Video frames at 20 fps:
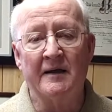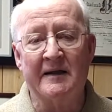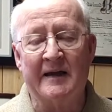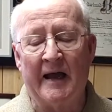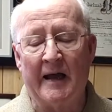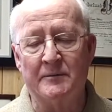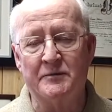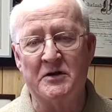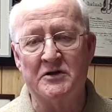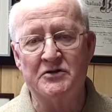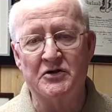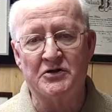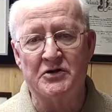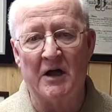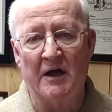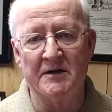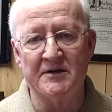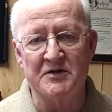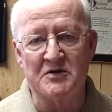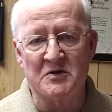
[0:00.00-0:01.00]
Captain
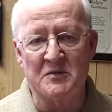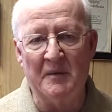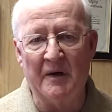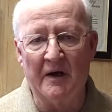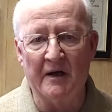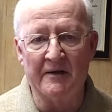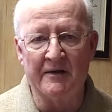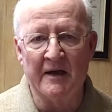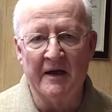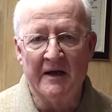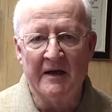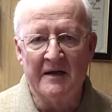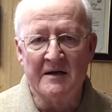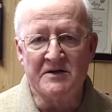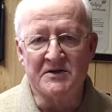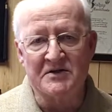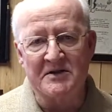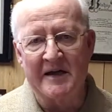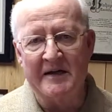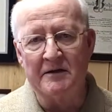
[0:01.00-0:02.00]
John Smith
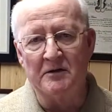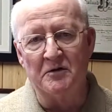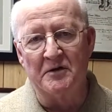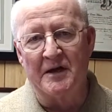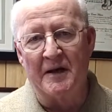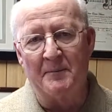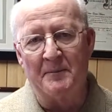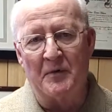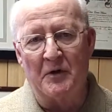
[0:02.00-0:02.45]
sailed up